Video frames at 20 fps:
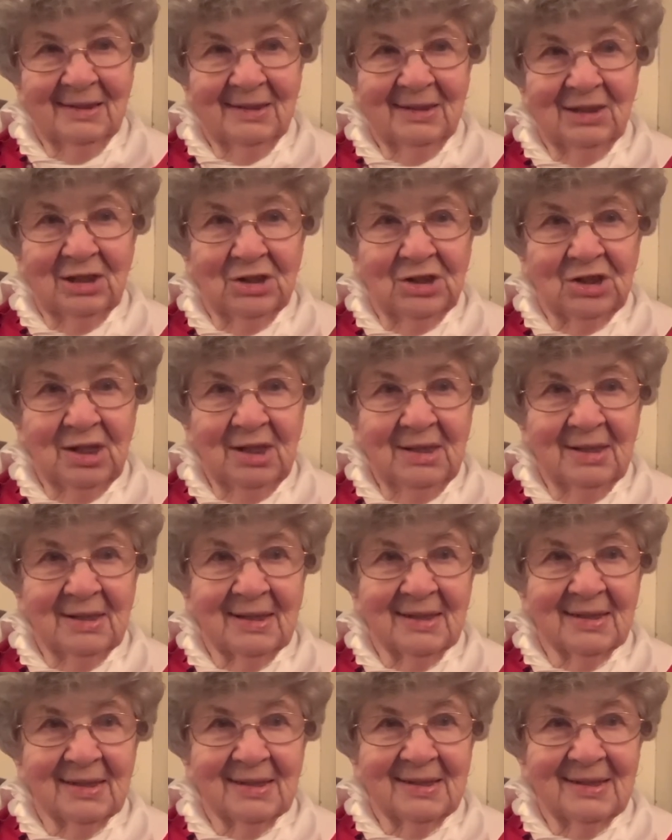to
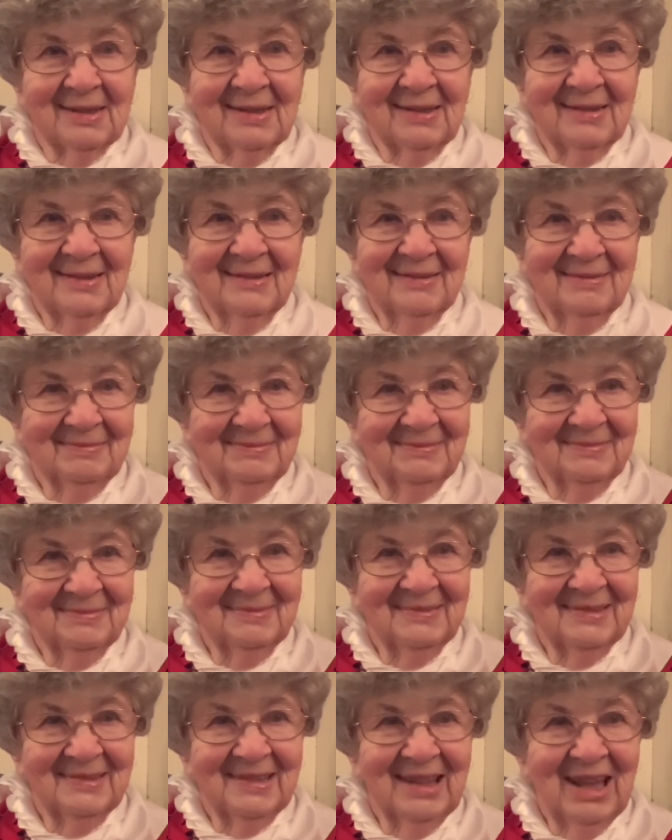Jesus.
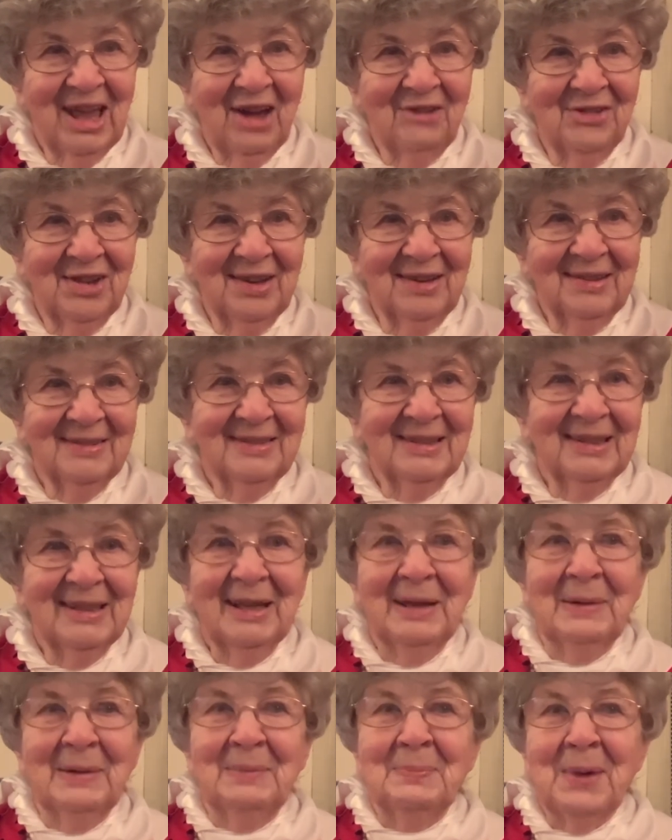Love you.
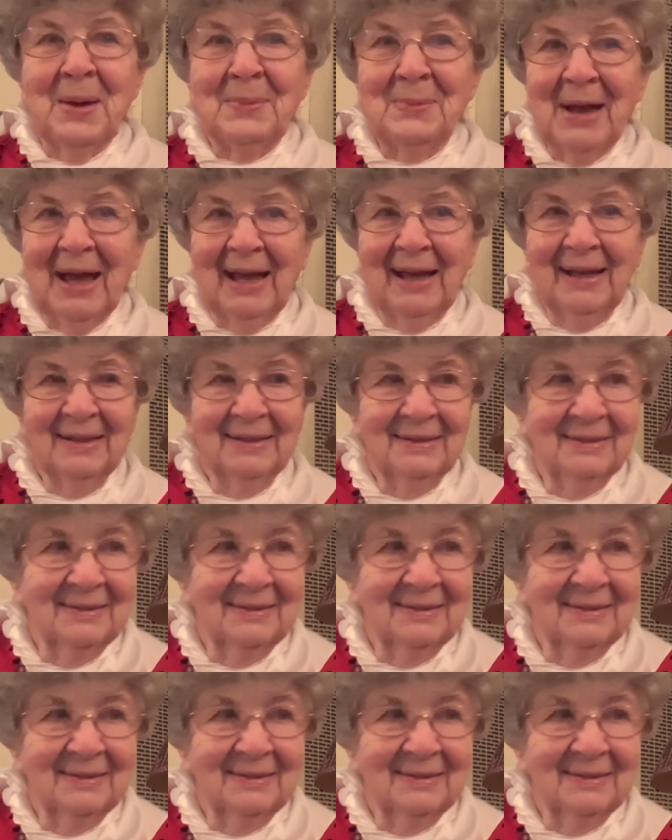Bye-bye.